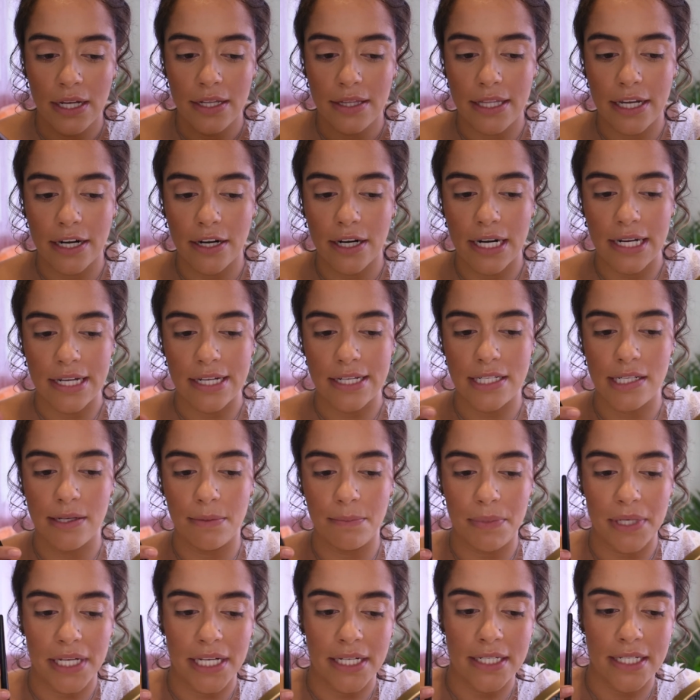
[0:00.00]
there is a
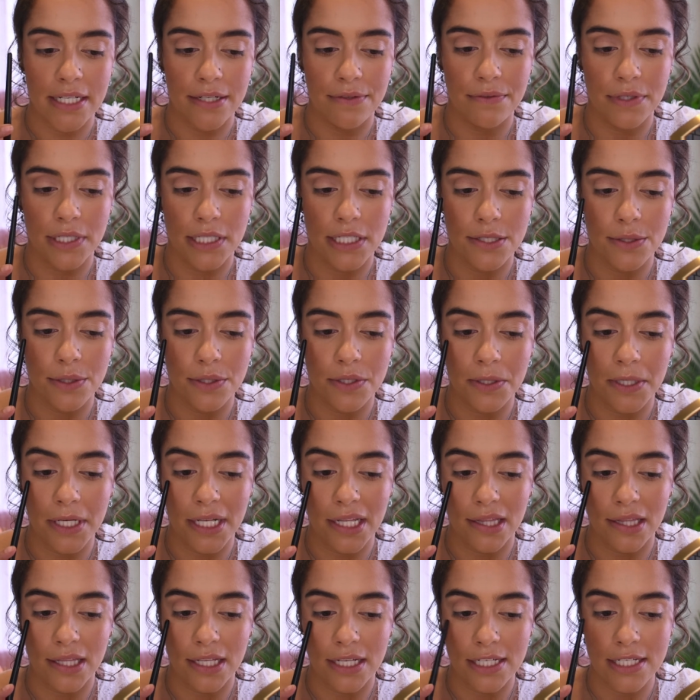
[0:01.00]
big difference
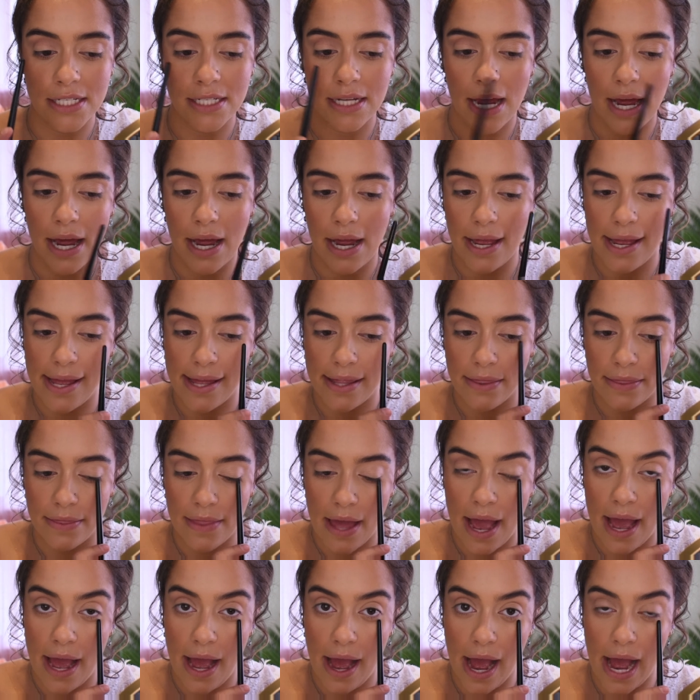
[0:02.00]
between this eye and
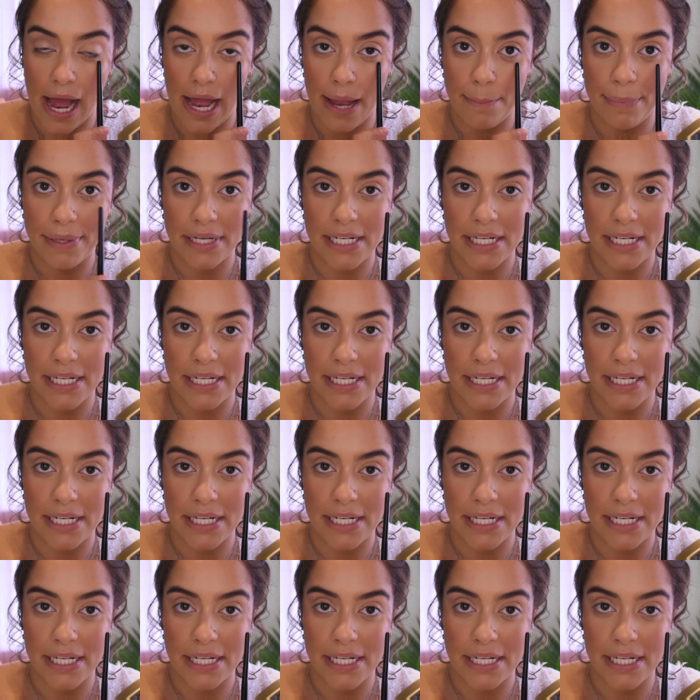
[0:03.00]
that eye,